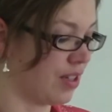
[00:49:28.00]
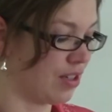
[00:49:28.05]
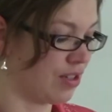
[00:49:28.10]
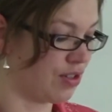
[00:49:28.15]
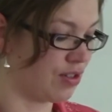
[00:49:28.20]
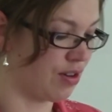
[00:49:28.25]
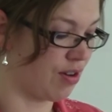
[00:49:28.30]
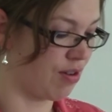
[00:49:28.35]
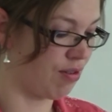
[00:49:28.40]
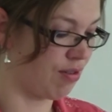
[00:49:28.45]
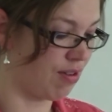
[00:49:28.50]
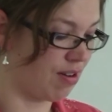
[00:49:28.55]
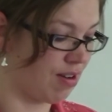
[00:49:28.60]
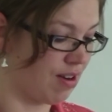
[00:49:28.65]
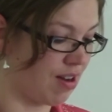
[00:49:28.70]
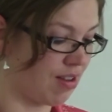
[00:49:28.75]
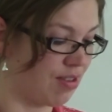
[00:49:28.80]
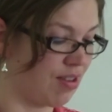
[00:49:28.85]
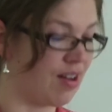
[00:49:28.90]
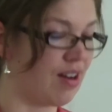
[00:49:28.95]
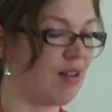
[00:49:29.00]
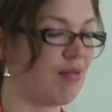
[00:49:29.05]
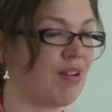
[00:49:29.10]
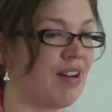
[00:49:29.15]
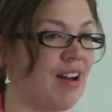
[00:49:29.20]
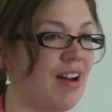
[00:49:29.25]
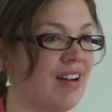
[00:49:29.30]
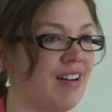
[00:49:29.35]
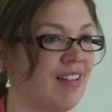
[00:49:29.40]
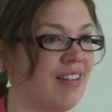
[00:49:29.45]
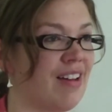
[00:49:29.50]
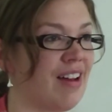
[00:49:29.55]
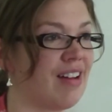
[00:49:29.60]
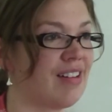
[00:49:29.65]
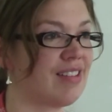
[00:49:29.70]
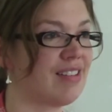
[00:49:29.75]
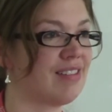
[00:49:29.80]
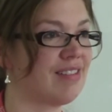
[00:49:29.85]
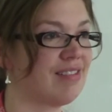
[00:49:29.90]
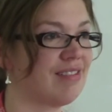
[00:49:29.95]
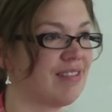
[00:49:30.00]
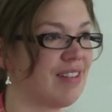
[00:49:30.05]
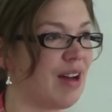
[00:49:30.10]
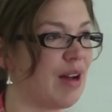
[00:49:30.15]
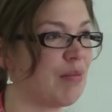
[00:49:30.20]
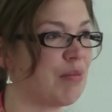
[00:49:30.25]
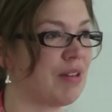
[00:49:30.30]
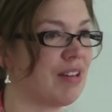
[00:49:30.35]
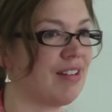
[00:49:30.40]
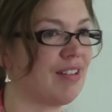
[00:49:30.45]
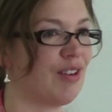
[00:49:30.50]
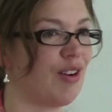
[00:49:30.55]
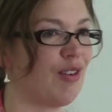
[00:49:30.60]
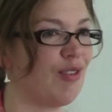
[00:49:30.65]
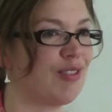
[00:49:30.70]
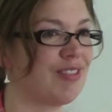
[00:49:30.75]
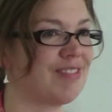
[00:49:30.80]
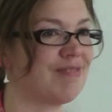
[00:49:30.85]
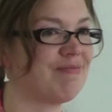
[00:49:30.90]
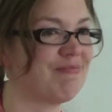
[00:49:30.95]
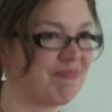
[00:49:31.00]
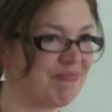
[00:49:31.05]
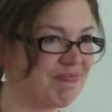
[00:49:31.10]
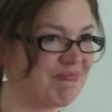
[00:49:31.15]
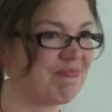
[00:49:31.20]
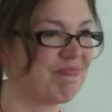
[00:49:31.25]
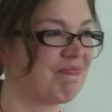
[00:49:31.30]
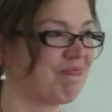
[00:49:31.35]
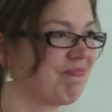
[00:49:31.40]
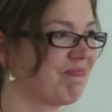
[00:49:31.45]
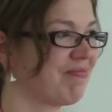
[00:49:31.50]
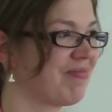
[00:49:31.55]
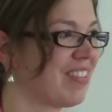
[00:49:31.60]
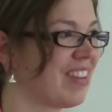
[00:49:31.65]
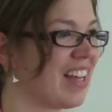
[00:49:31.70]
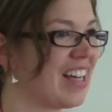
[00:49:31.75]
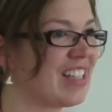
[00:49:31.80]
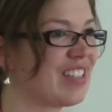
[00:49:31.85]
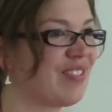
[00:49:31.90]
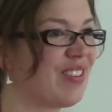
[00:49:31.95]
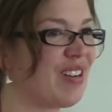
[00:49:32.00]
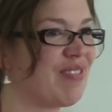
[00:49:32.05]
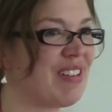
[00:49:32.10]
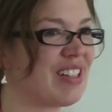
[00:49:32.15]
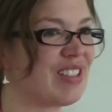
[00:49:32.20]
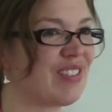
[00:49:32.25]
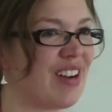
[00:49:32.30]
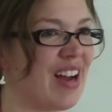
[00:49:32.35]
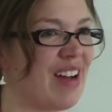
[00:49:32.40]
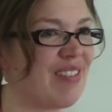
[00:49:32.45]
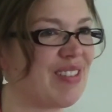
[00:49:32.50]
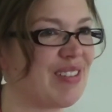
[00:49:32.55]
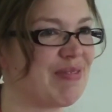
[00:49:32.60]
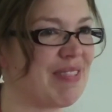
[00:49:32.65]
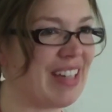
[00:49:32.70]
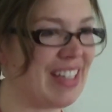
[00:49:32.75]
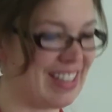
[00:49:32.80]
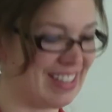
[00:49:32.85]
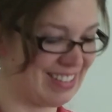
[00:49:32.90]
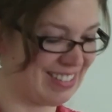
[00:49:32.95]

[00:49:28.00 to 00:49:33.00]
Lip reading: So I thought I would add on that happy note. Thanks very much for having me.